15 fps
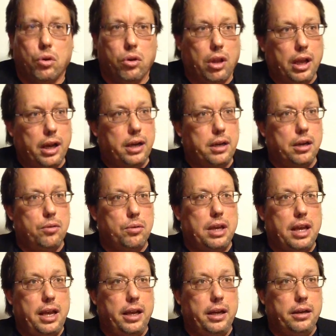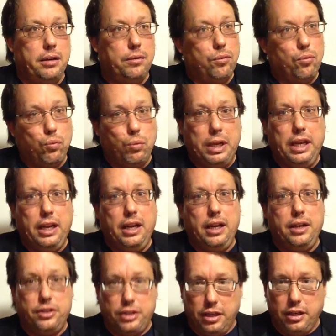we're like, okay,
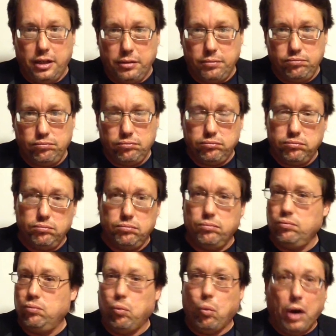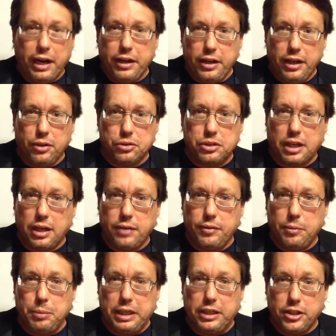we did it. Wyandott's kind of
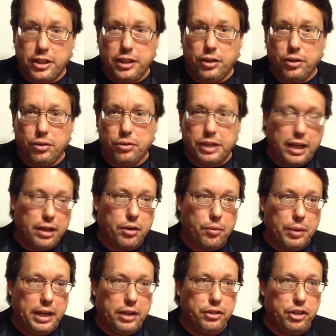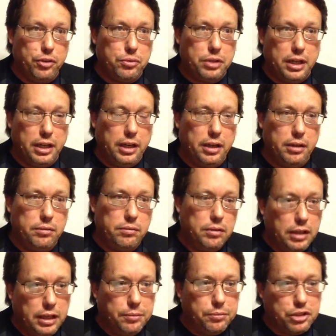a big deal down around UT
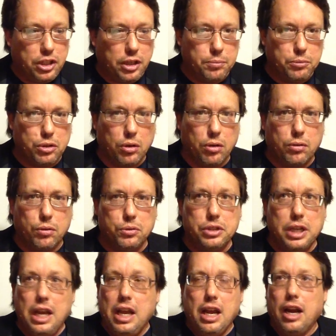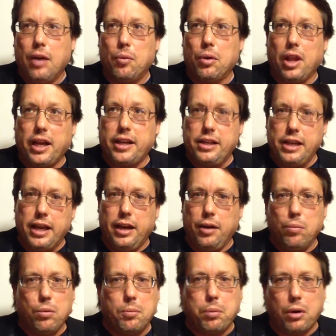in some circles, and we're like, yay,
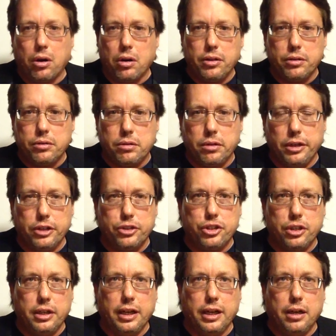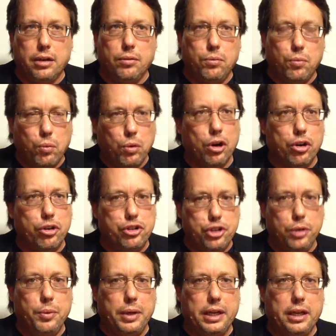we're part of the tradition now, we're
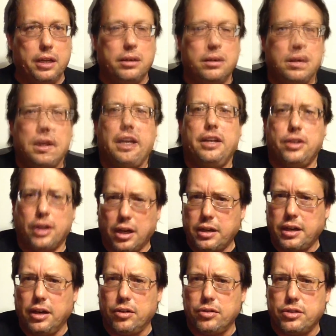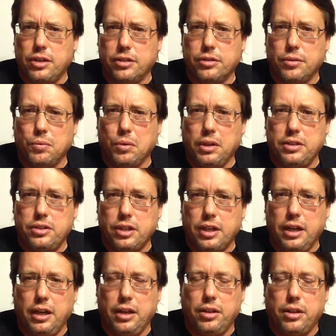doing it. And Doc Ayers doesn't really
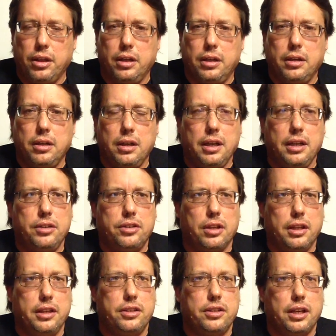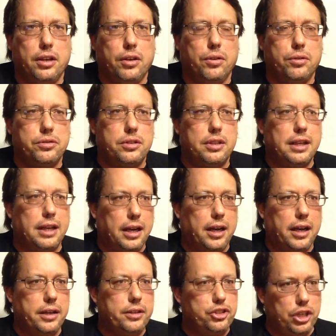say anything until he tells the
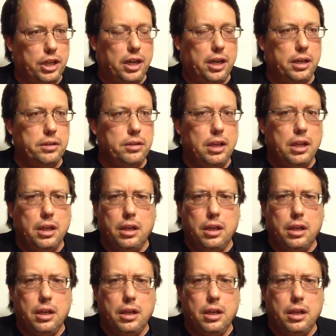guy, John,